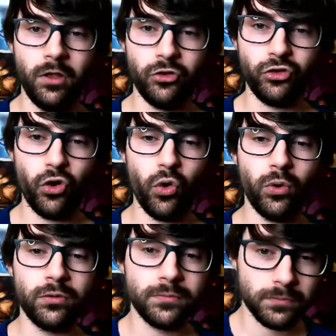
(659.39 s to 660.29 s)
So
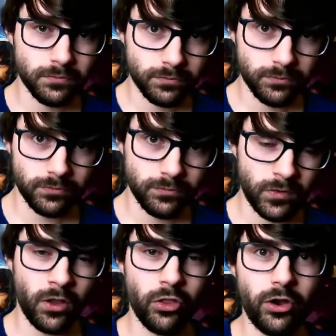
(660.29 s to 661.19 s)

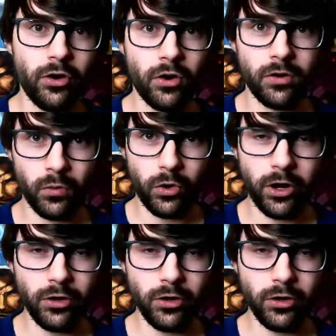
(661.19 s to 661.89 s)
we're going